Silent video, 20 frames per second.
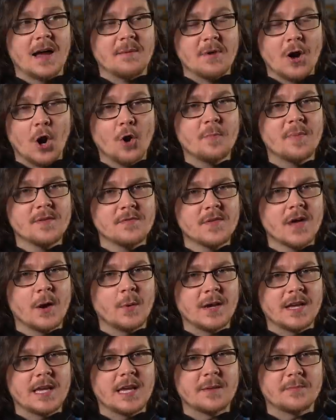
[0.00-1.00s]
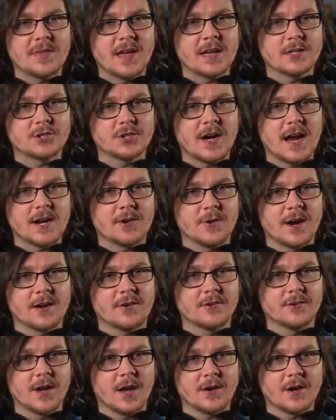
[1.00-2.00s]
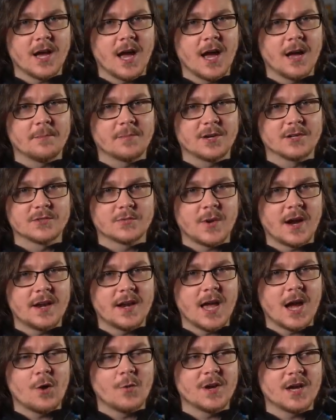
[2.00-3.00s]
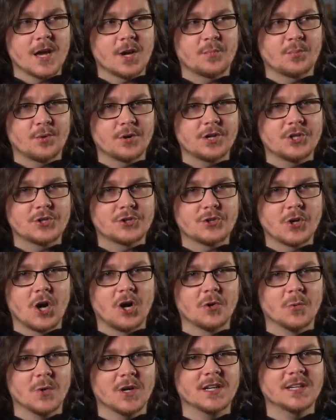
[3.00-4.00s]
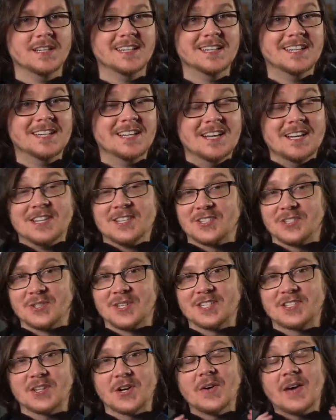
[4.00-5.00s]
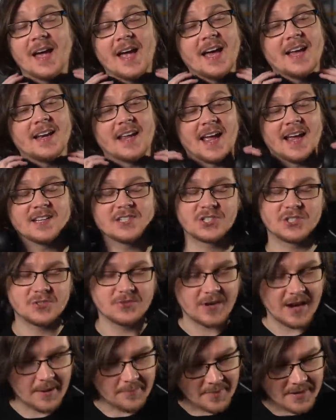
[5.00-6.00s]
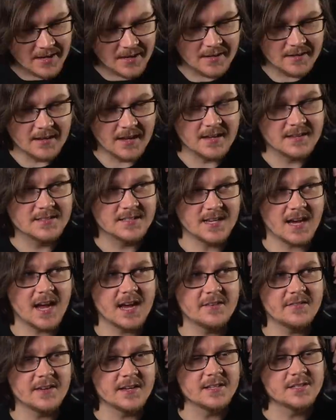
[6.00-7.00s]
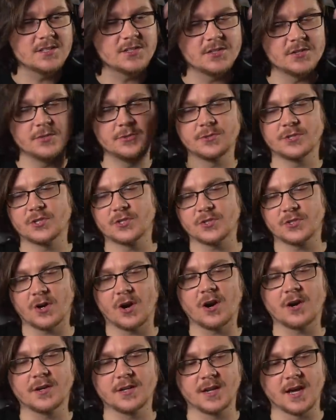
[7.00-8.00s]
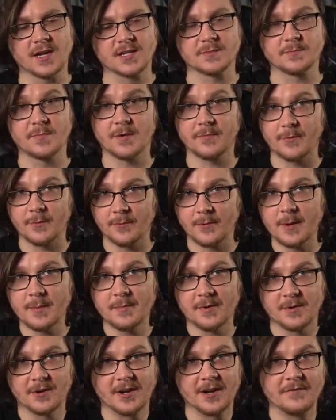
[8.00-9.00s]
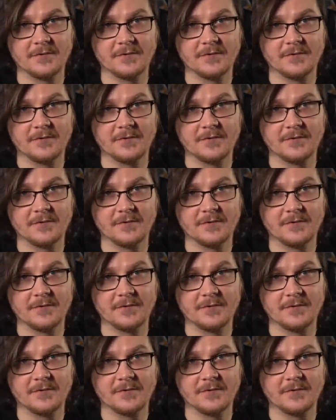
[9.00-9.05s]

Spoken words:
I'm hoping that we keep that track record up because right now we got a pretty strong one. So let's go ahead and strap in and dive into Stardust. But remember,